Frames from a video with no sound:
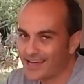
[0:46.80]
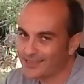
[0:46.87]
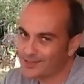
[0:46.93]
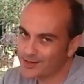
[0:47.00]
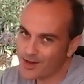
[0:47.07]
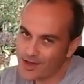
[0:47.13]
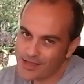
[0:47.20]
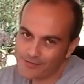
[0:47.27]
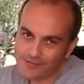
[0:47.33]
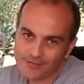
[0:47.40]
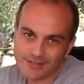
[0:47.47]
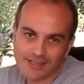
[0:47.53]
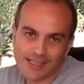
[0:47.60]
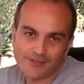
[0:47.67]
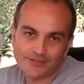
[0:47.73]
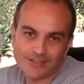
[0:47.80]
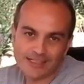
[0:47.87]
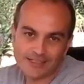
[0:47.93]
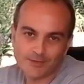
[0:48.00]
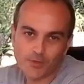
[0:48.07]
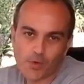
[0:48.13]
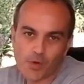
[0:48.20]
I don't know if
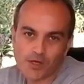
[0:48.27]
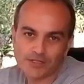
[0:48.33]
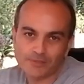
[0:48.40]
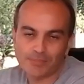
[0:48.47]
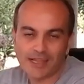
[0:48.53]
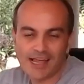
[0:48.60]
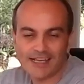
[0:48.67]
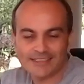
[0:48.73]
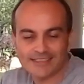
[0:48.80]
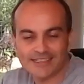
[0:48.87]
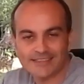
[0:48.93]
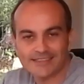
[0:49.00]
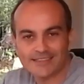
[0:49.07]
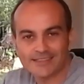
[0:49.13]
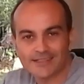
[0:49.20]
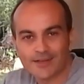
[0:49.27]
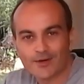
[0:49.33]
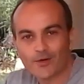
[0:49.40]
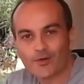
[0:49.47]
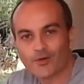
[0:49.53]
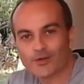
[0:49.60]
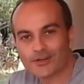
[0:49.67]
this was pleasant
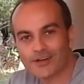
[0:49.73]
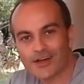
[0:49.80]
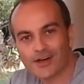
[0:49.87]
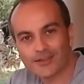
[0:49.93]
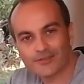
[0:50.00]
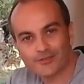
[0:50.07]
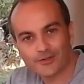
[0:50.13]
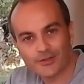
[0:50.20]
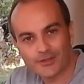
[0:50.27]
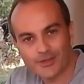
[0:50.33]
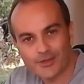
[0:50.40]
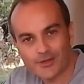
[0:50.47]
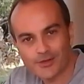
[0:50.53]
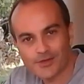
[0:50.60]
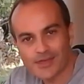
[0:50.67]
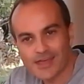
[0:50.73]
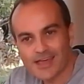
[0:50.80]
or not for you.